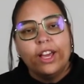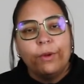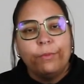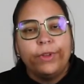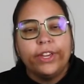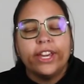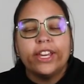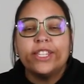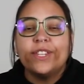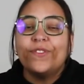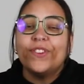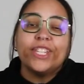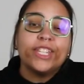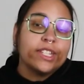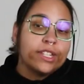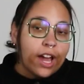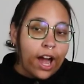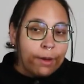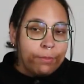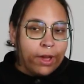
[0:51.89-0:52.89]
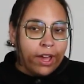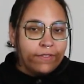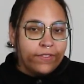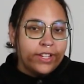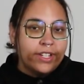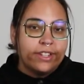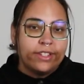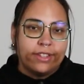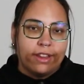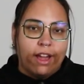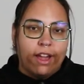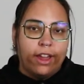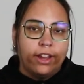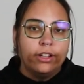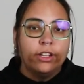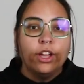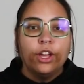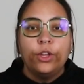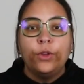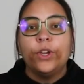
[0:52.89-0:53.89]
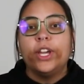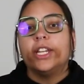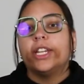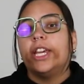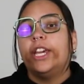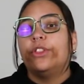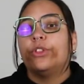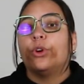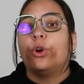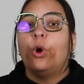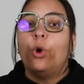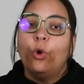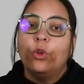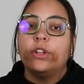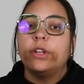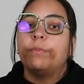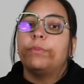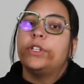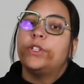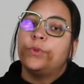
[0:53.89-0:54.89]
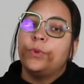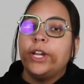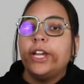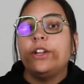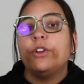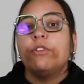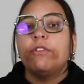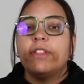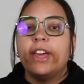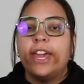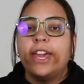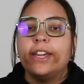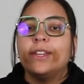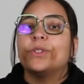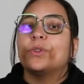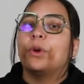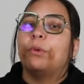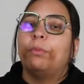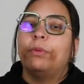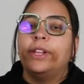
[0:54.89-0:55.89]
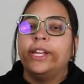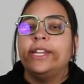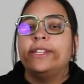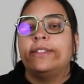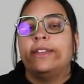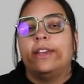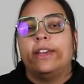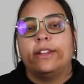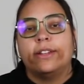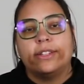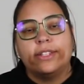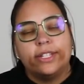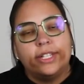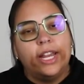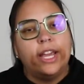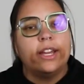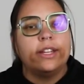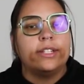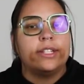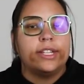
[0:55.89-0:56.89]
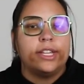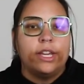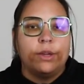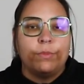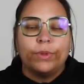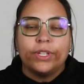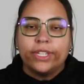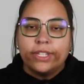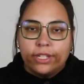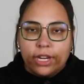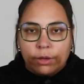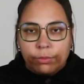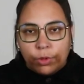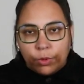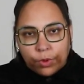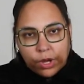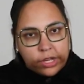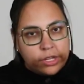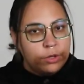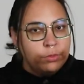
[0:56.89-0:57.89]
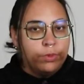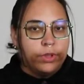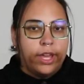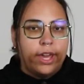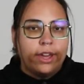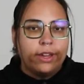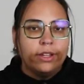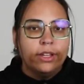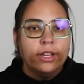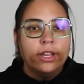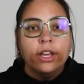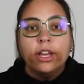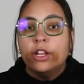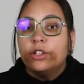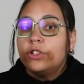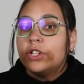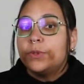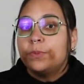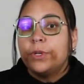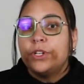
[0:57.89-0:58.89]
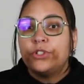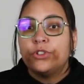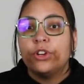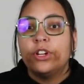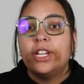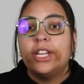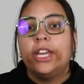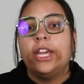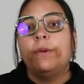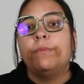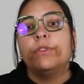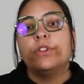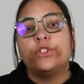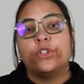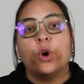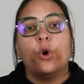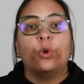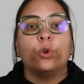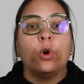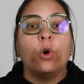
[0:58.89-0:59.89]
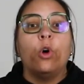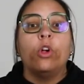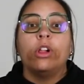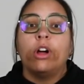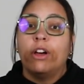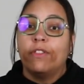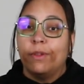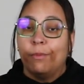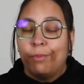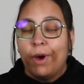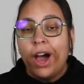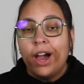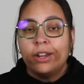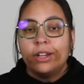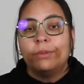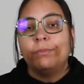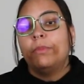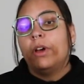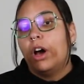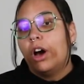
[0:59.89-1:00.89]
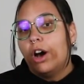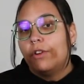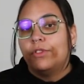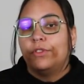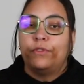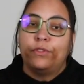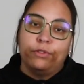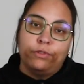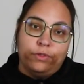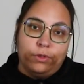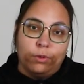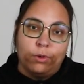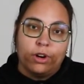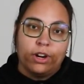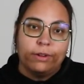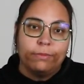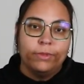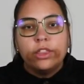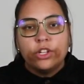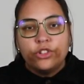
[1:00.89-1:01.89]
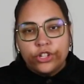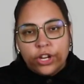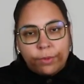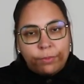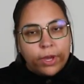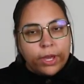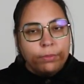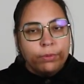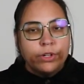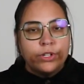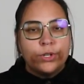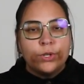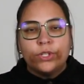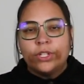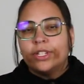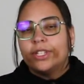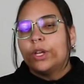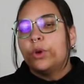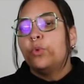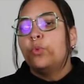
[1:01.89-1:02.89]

Because of its top-heavy design, you can either hold it between your legs or place it in a stand to keep it stable while you play. Just be sure to keep the tone hole on the bottom off of the floor. The djembe produces a